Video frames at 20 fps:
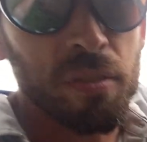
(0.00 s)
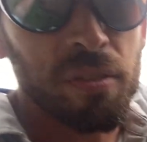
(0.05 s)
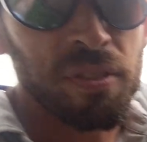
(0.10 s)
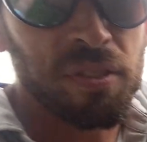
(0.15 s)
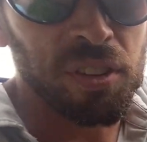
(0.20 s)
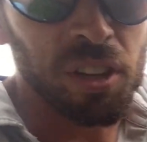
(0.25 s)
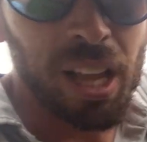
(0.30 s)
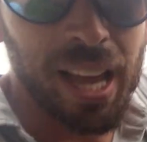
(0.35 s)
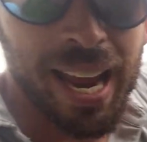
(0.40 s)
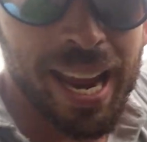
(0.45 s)

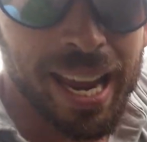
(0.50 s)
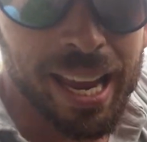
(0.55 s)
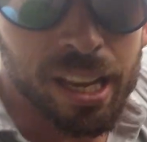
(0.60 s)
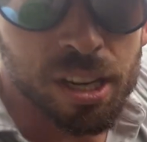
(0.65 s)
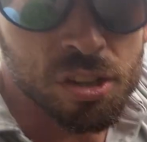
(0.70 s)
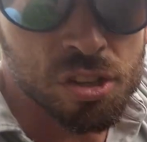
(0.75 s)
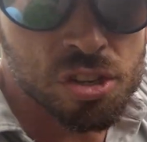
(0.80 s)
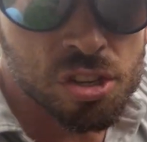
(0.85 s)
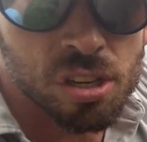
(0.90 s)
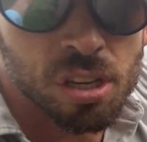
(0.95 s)

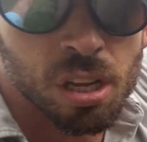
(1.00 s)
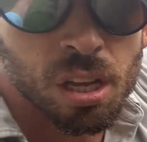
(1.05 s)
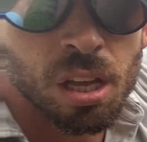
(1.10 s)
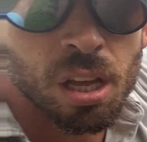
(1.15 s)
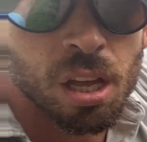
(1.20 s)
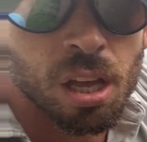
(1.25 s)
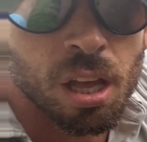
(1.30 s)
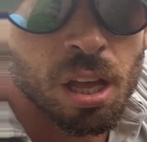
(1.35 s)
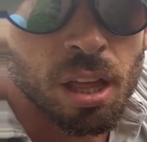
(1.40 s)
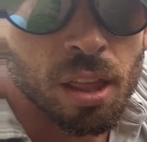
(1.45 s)
flange
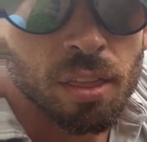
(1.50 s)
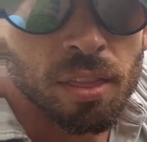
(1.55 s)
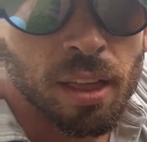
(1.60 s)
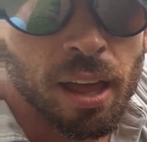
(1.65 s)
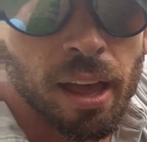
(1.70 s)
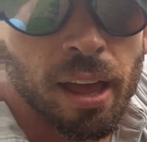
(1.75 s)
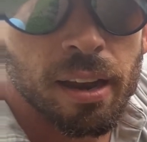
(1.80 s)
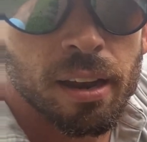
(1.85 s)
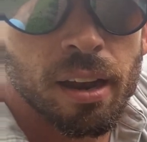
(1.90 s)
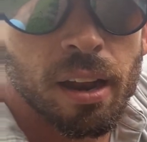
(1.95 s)

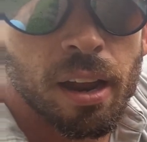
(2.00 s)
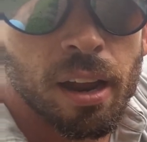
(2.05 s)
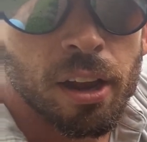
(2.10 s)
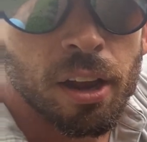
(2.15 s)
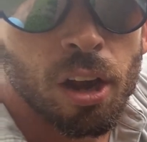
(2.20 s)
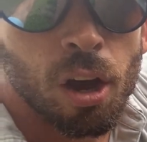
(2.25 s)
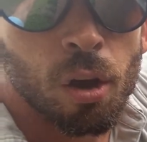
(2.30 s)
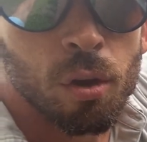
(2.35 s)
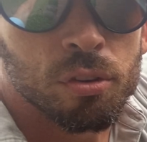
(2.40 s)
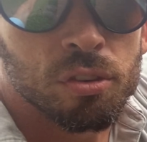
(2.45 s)
that
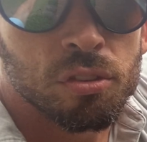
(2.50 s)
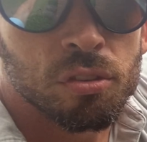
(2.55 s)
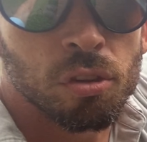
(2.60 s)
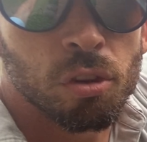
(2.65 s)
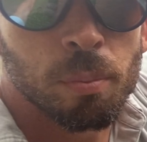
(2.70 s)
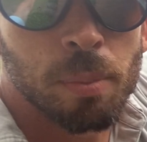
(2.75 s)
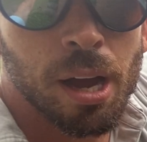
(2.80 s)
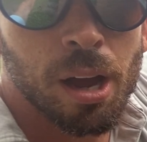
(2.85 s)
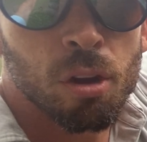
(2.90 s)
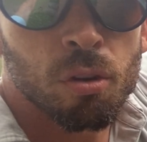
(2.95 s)
goes to
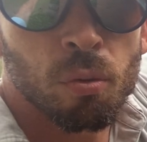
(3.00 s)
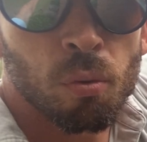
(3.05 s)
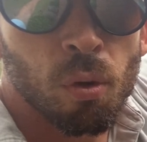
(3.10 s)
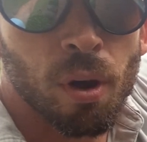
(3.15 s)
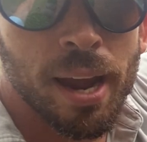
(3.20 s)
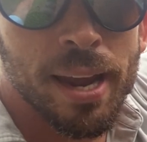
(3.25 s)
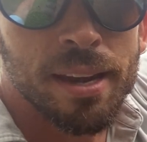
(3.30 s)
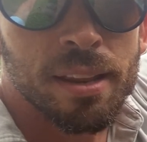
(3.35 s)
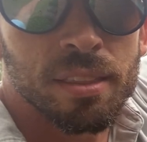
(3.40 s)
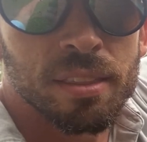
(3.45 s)
about
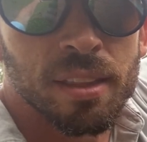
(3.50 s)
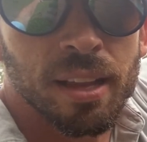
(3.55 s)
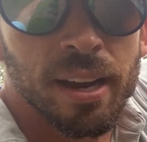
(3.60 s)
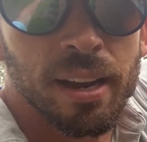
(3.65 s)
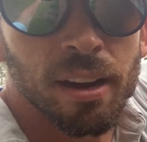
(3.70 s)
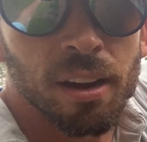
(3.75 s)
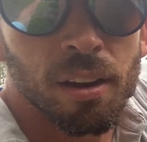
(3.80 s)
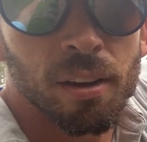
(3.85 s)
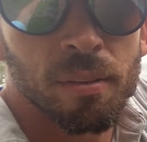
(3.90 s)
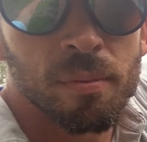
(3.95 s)
right
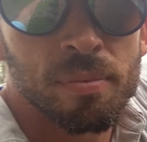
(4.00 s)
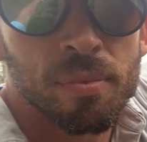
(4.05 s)
there.